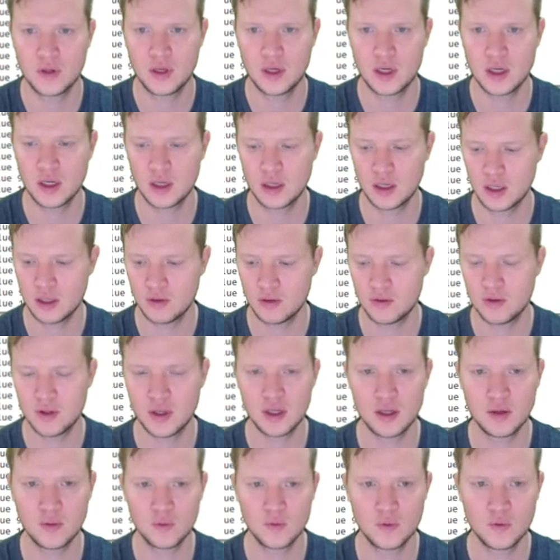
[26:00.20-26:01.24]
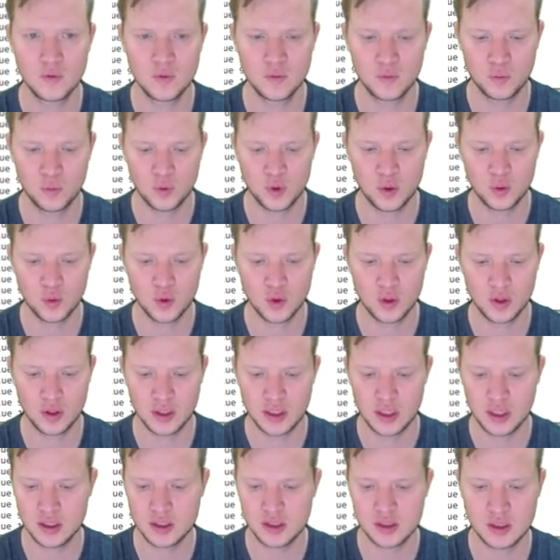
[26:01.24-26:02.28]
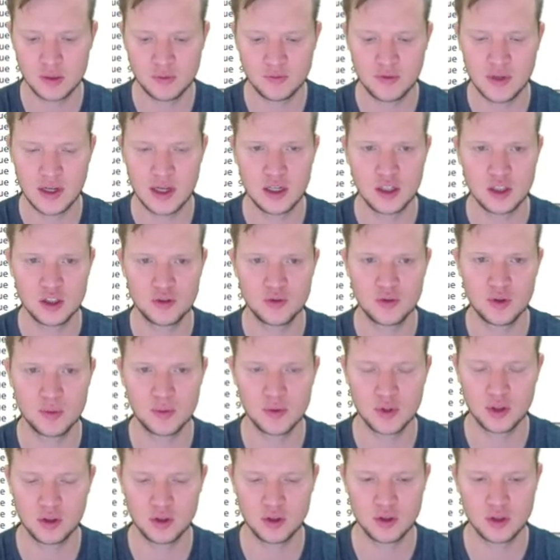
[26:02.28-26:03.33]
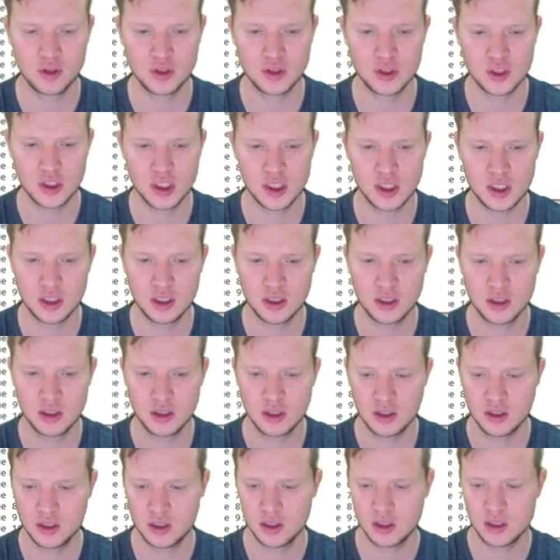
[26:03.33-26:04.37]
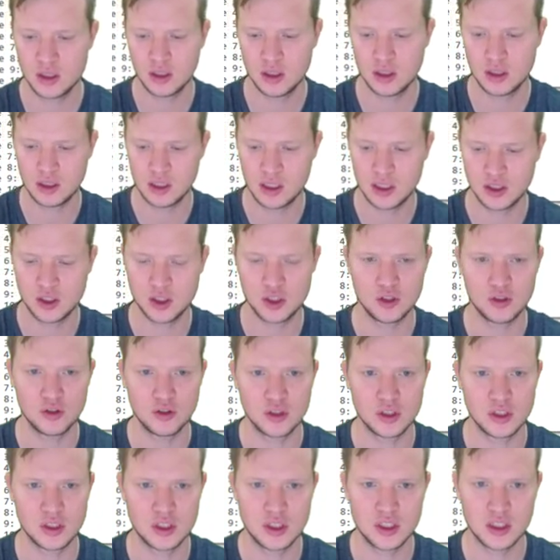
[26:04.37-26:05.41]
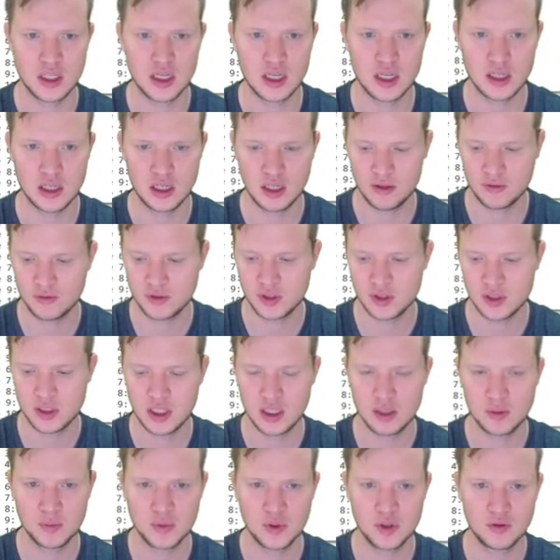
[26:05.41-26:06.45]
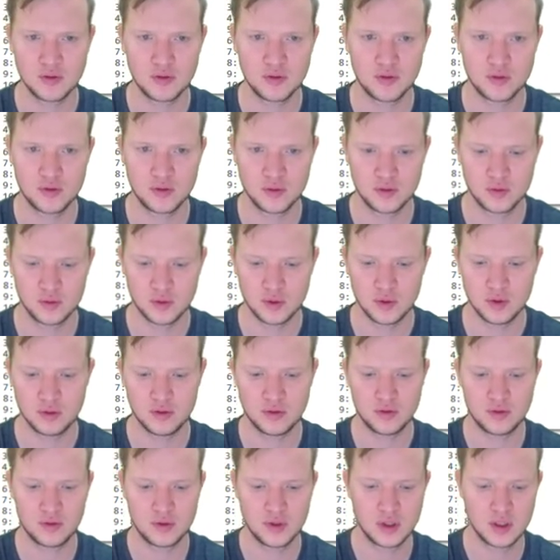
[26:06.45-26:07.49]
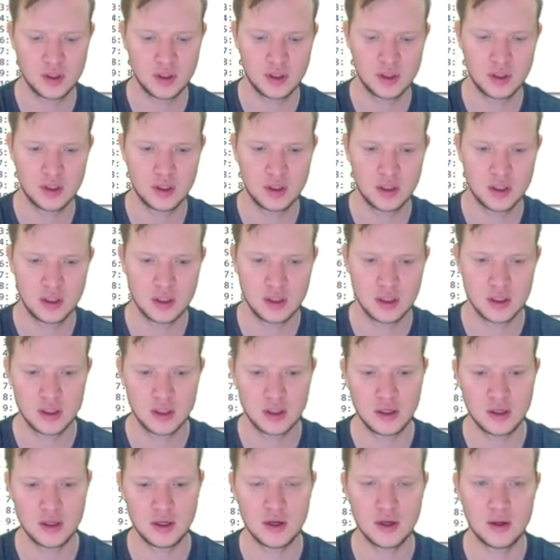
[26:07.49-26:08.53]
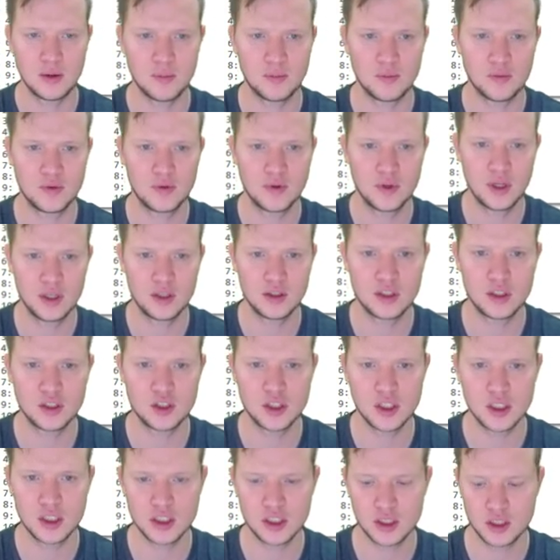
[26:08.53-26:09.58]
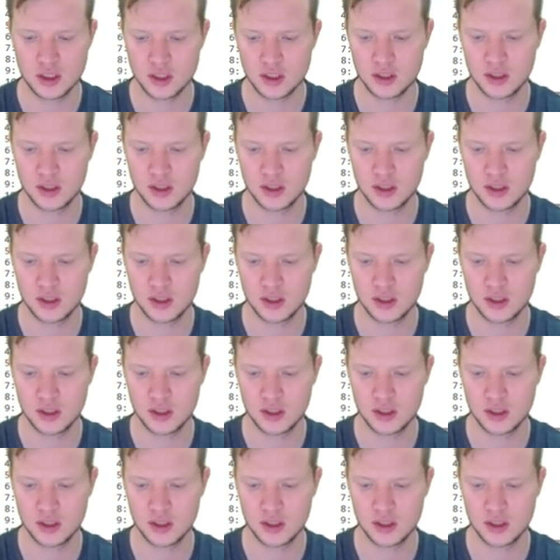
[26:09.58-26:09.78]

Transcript: Okay, and then we will get some values from the user, and let's use a scanf statement with um, integers